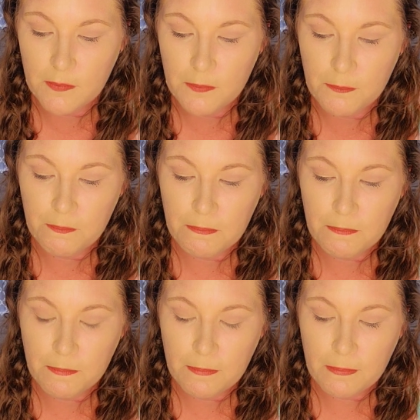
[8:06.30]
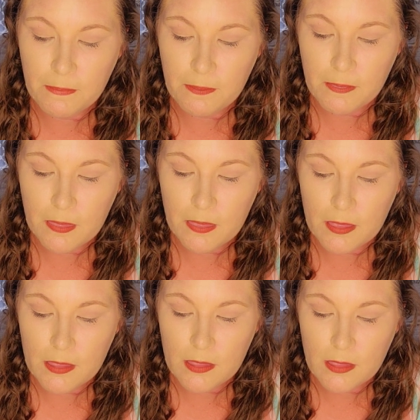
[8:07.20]

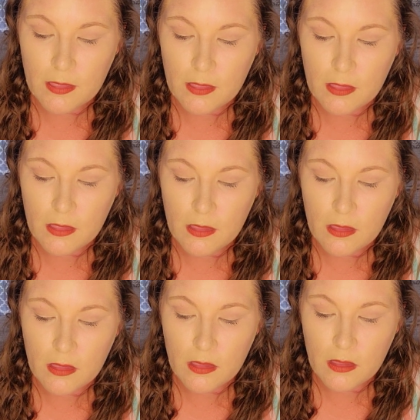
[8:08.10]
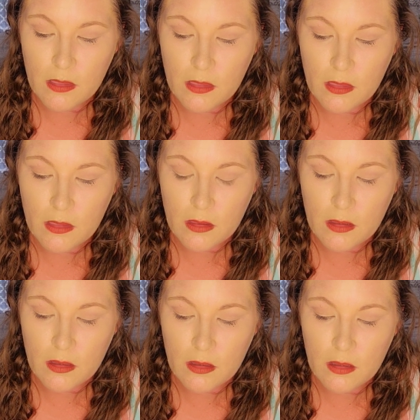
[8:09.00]

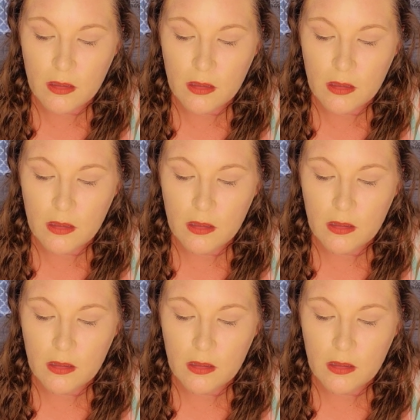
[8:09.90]
[no speech]